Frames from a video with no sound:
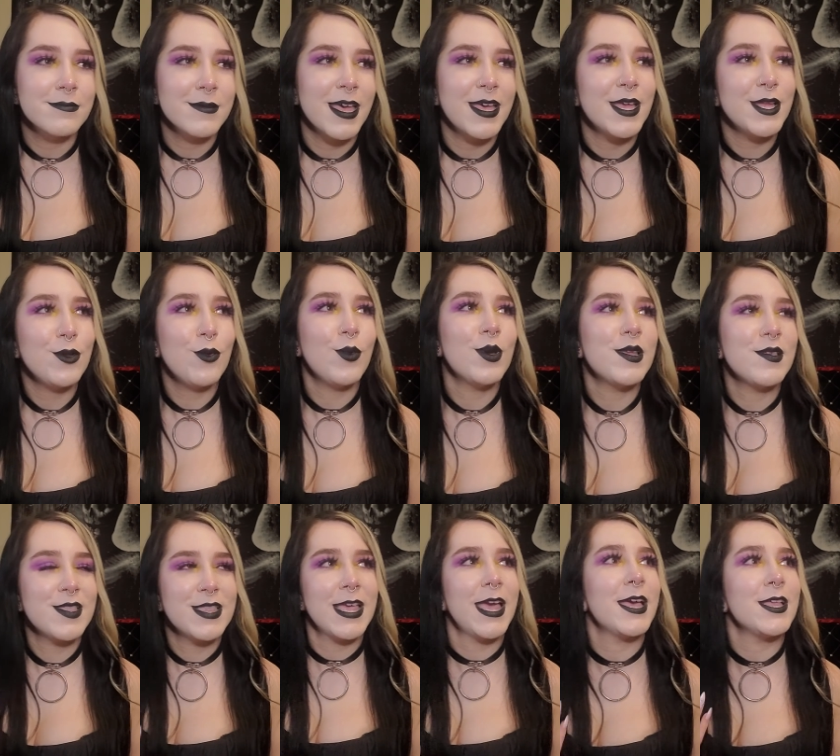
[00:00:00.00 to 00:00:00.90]
I don't want to
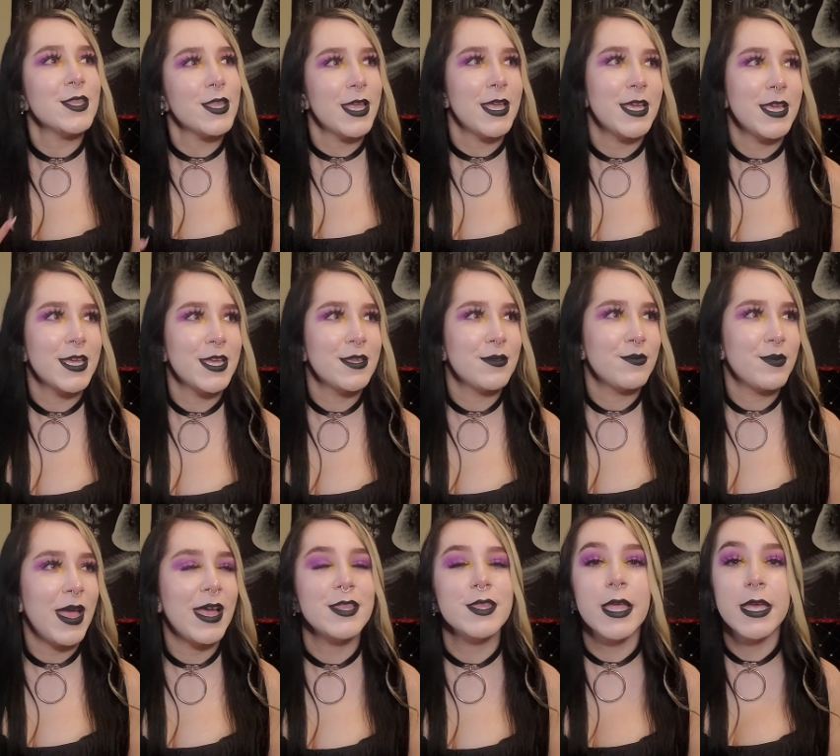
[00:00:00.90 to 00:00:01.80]
say I like it.
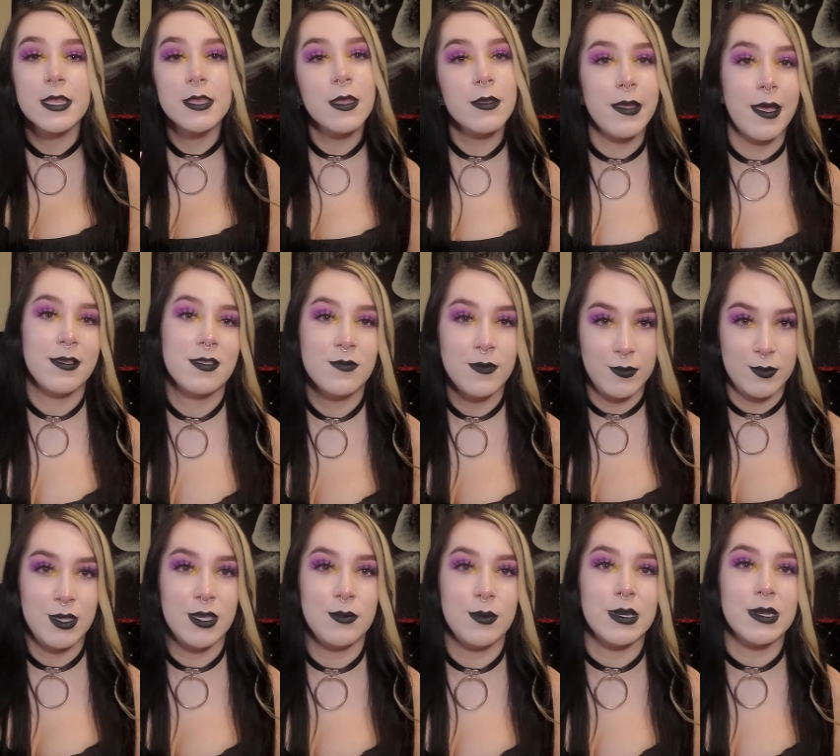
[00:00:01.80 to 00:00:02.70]
I like the last
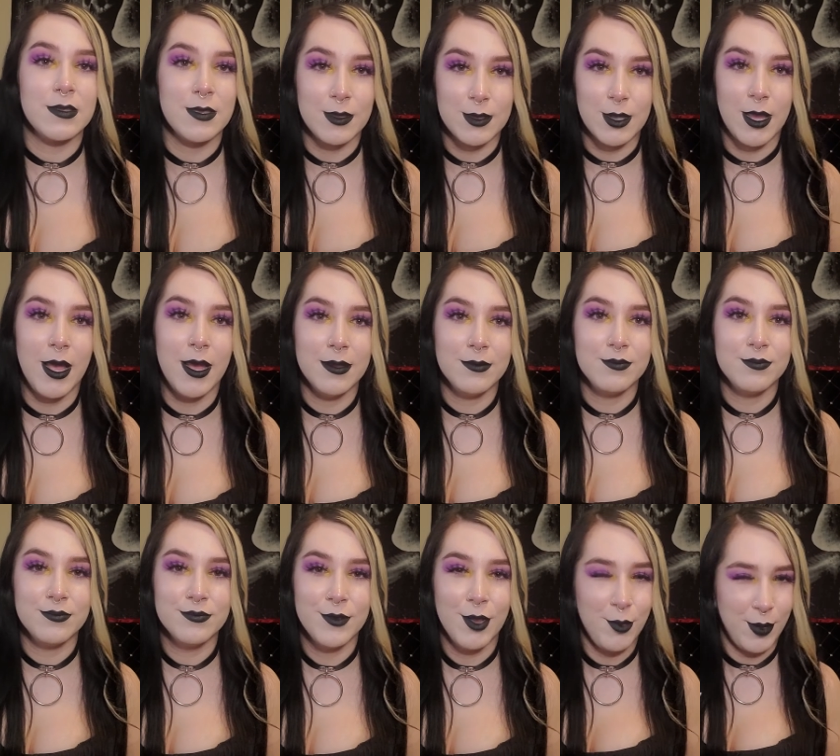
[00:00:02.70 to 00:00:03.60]
15 minutes a lot.
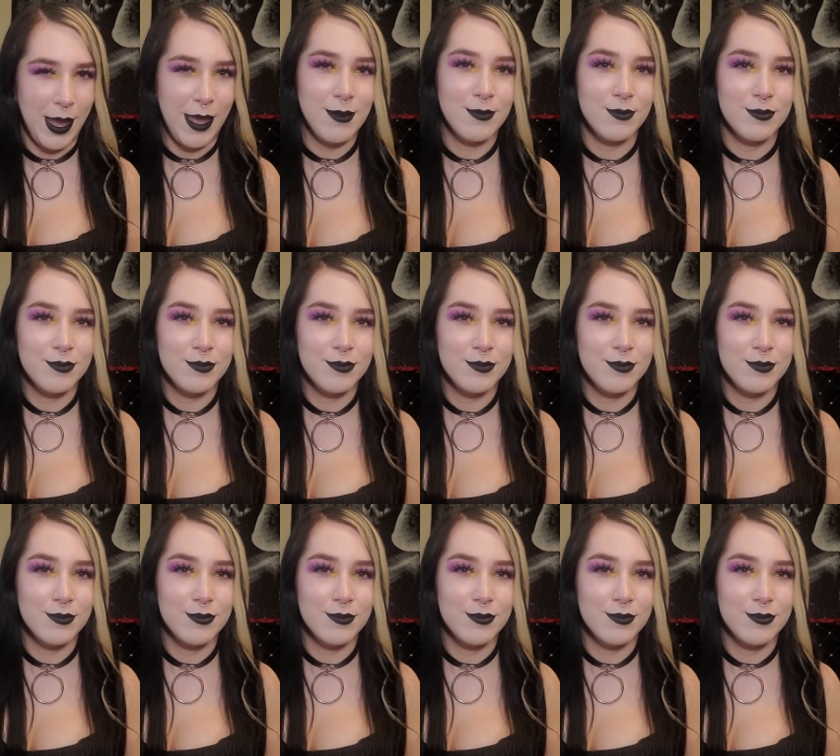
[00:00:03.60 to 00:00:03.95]
Okay.